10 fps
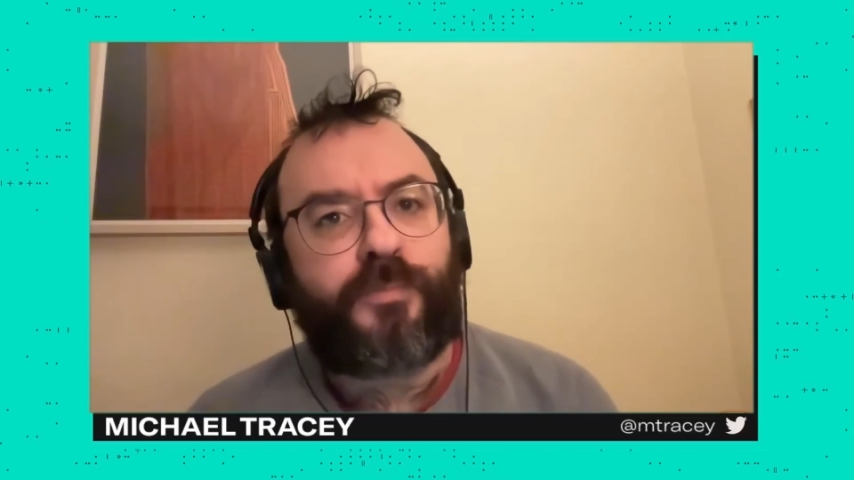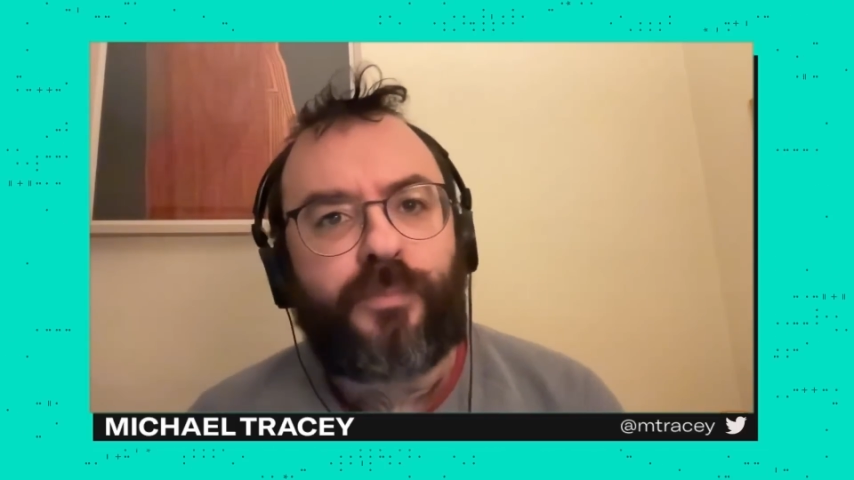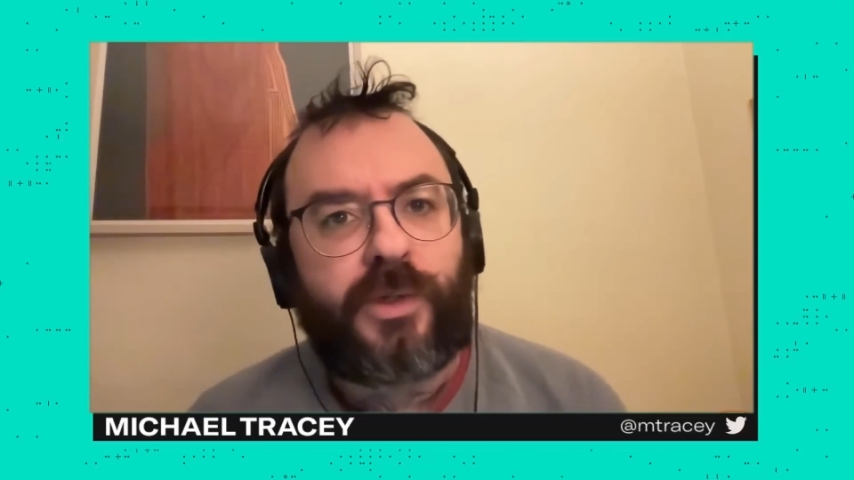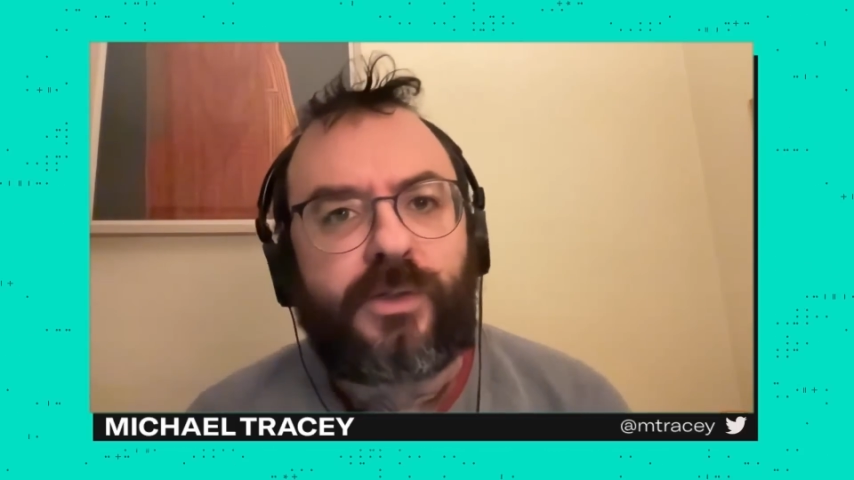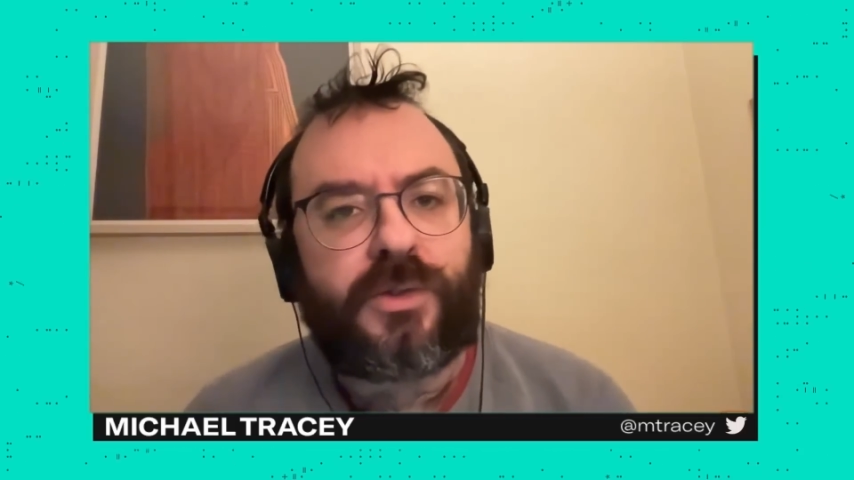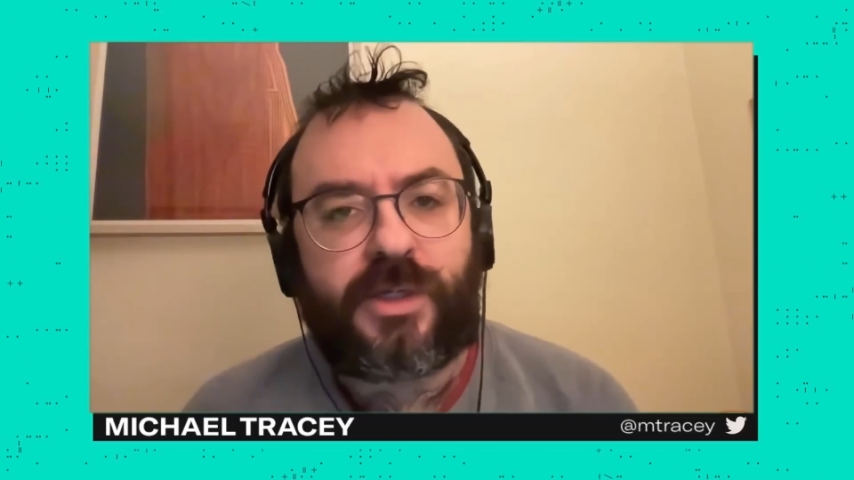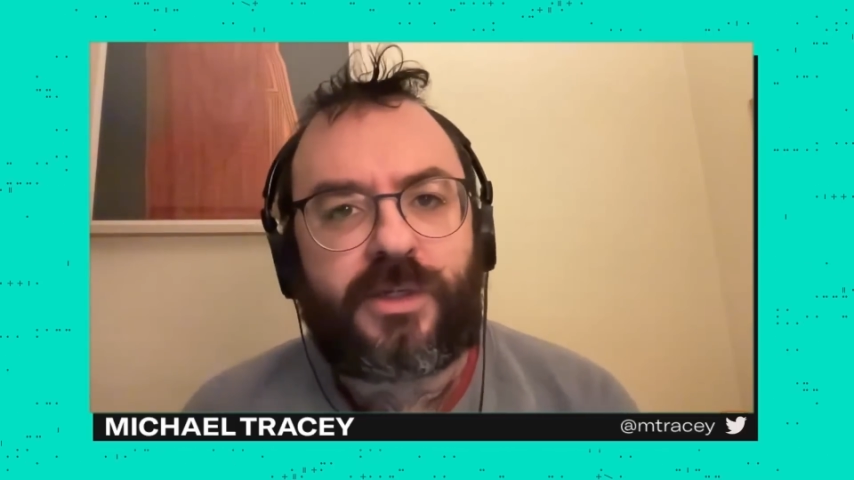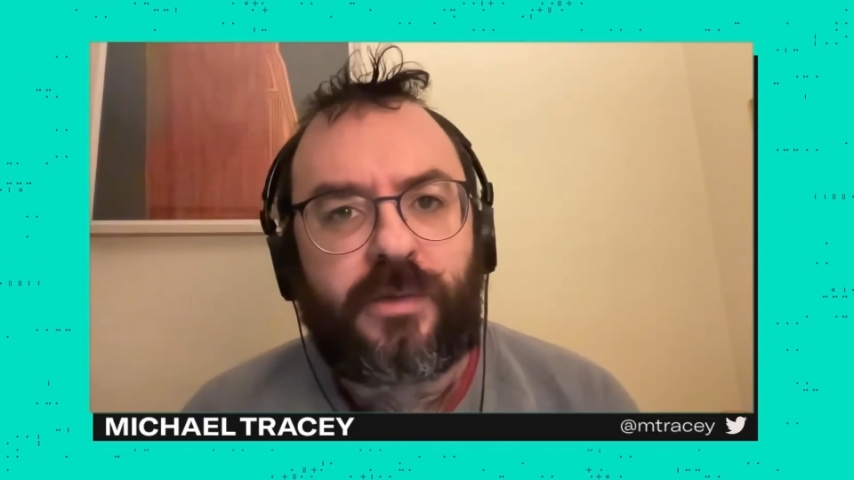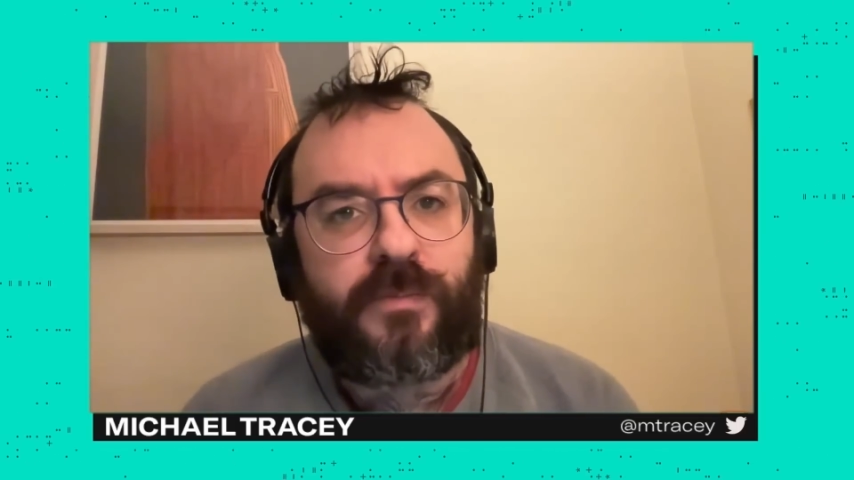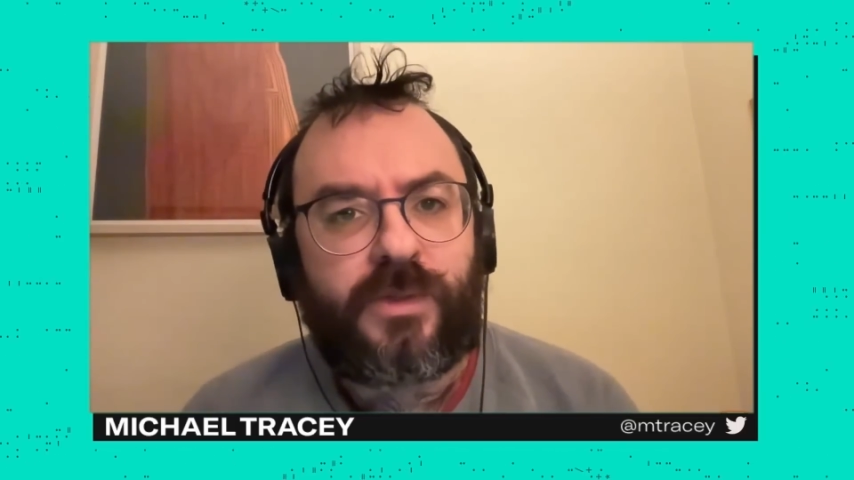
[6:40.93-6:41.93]
political
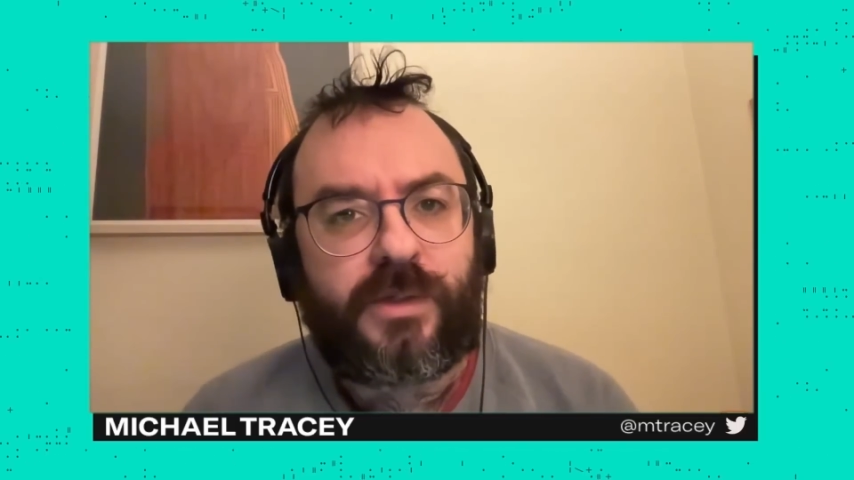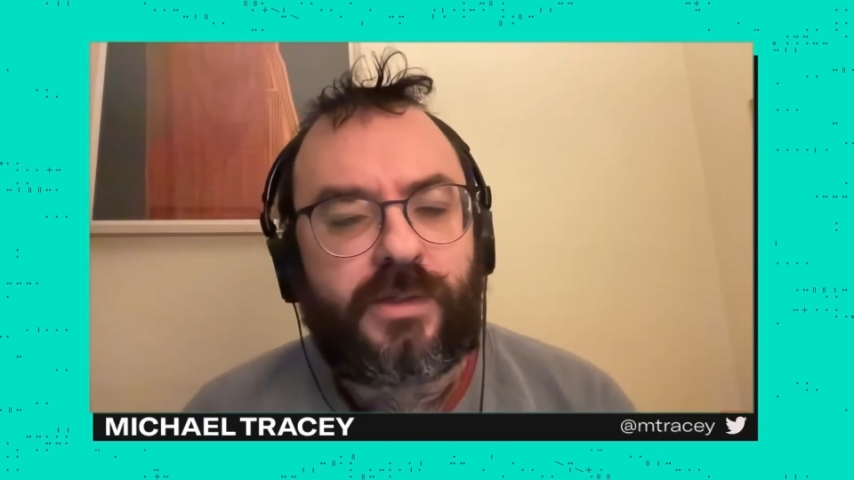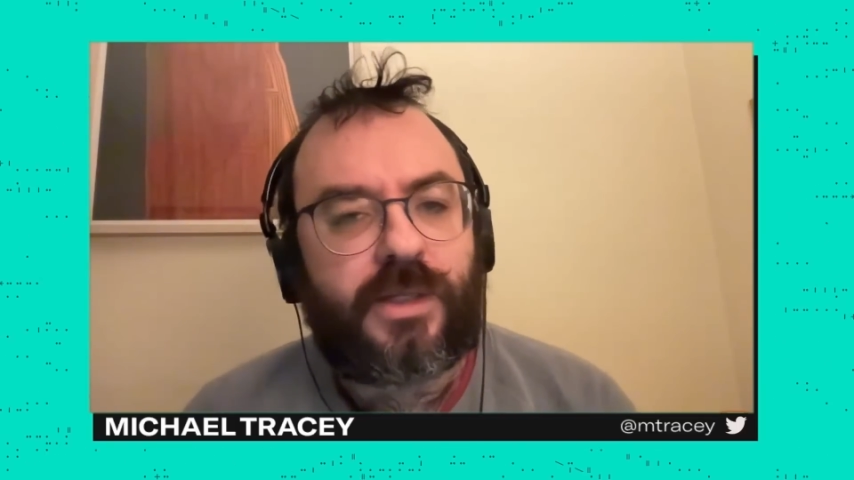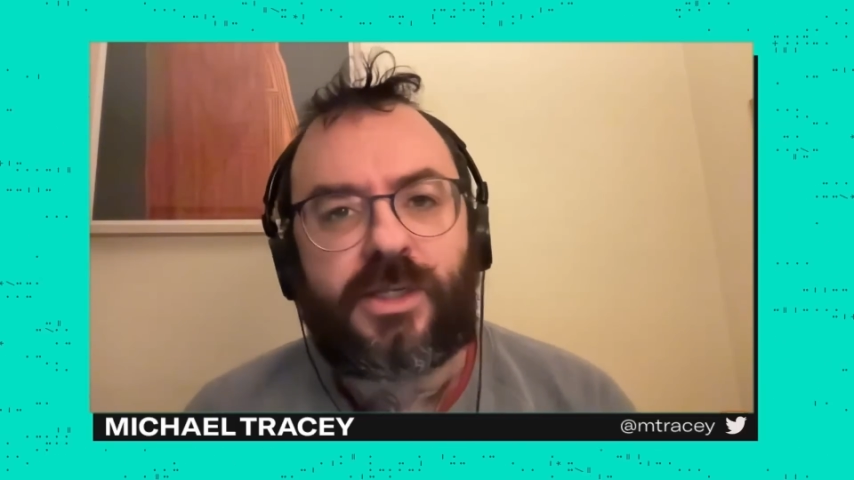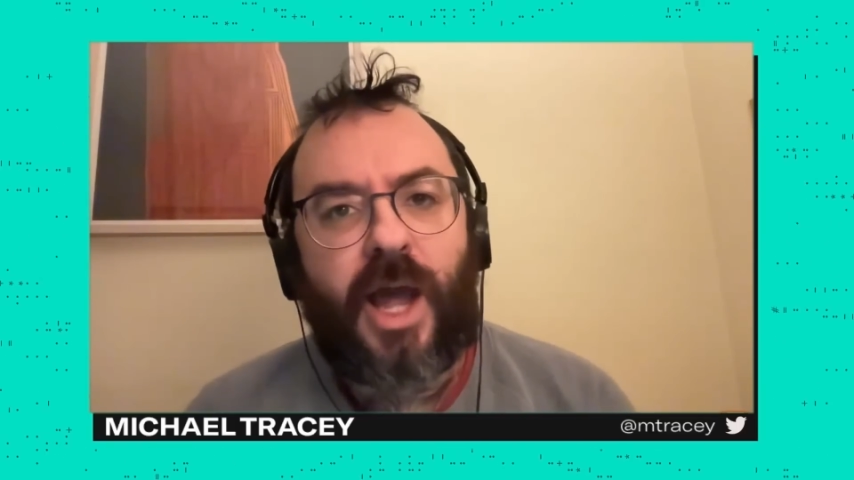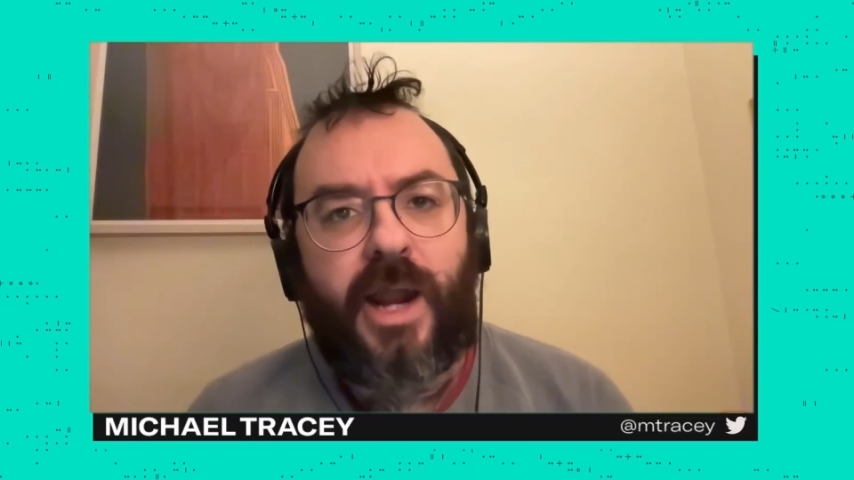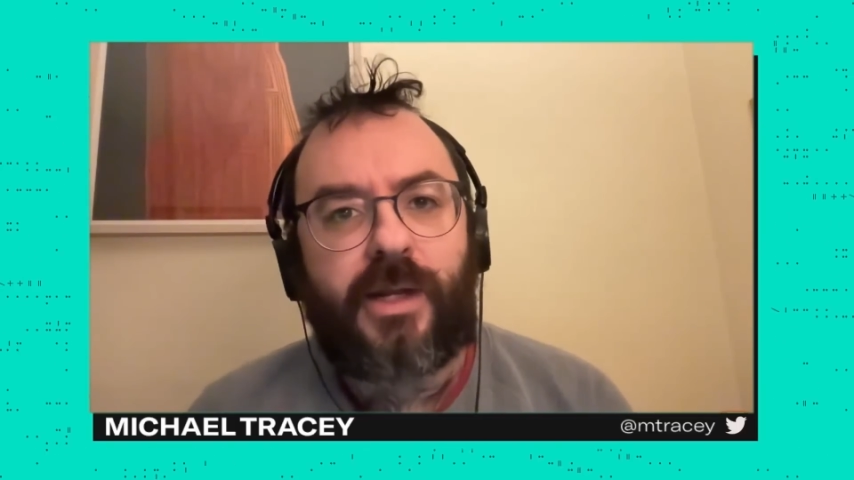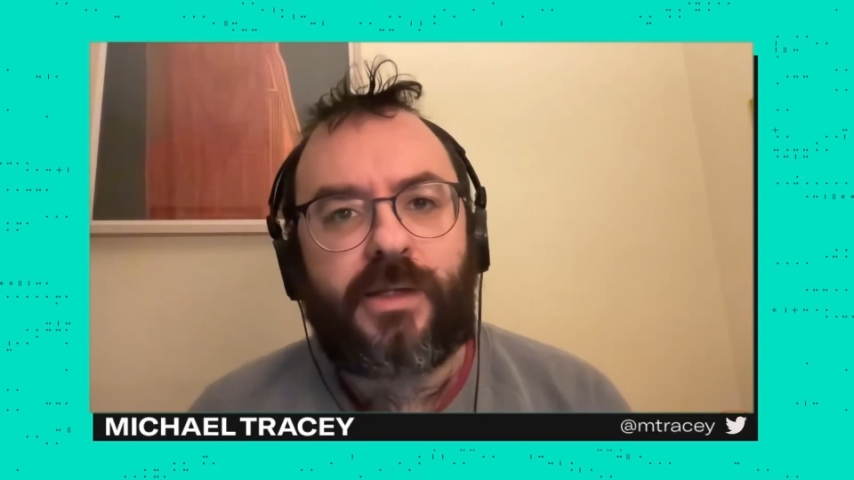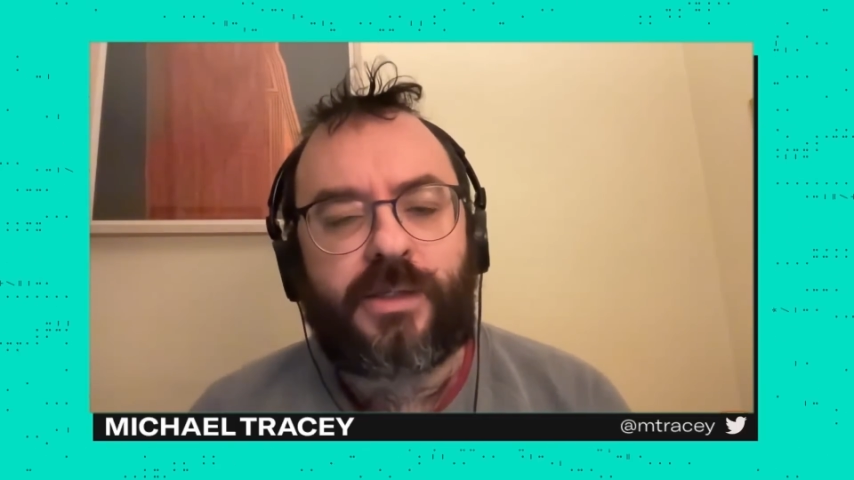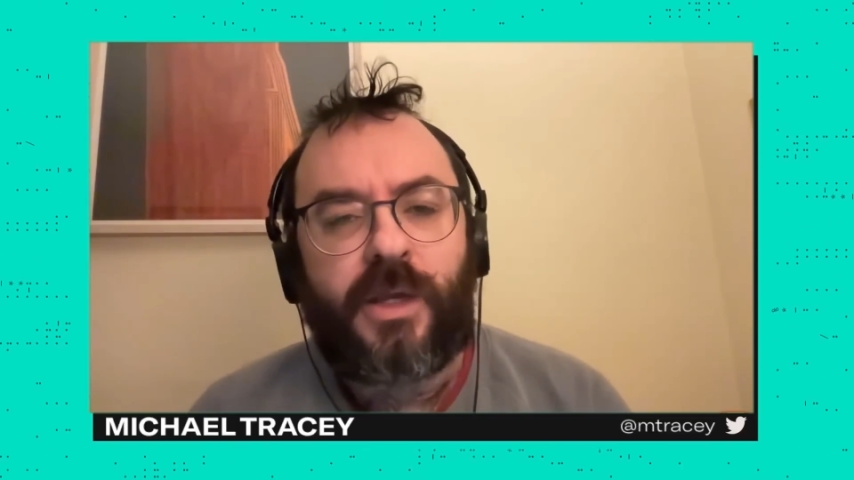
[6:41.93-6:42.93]
systems and
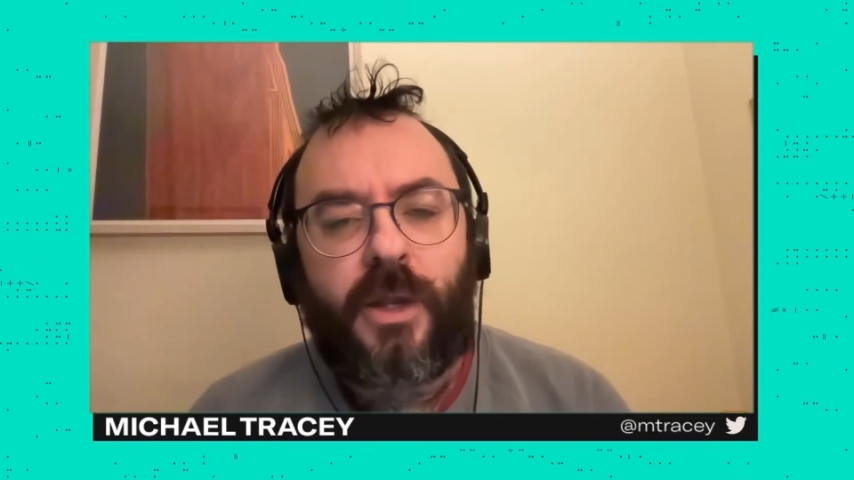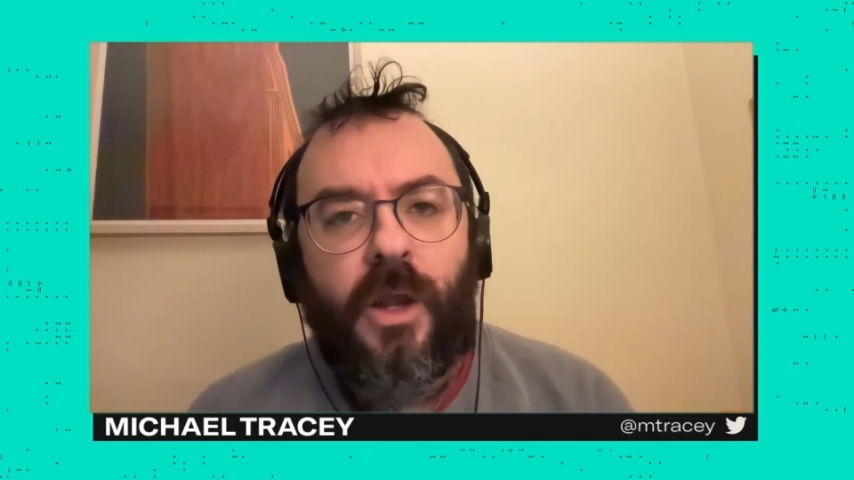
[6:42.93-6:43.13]
societies